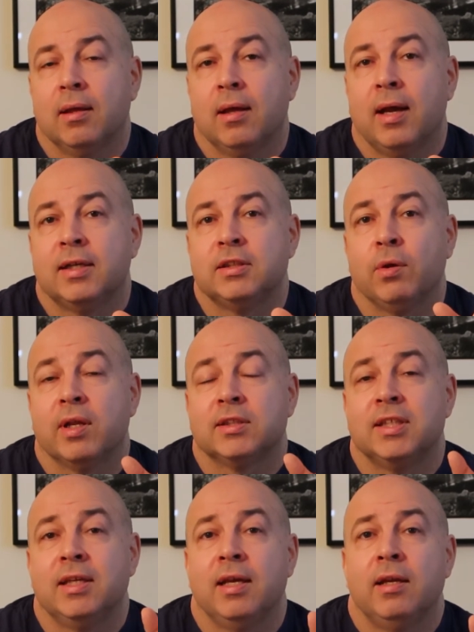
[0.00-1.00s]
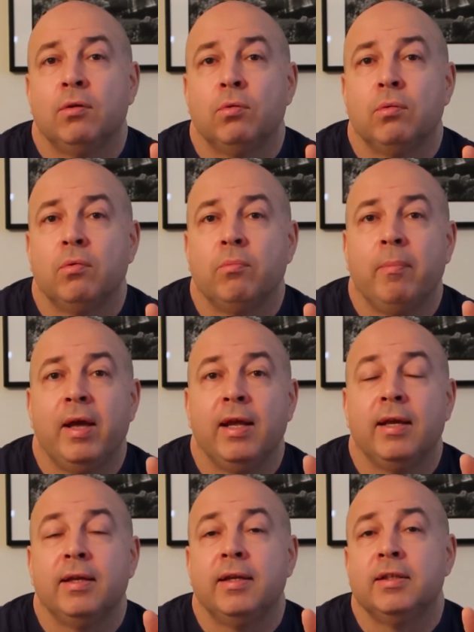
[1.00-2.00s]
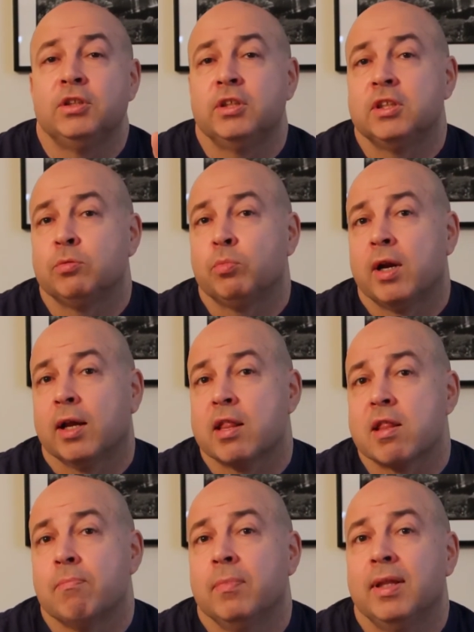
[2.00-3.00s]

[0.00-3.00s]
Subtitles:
as you can see in many Degenesis products,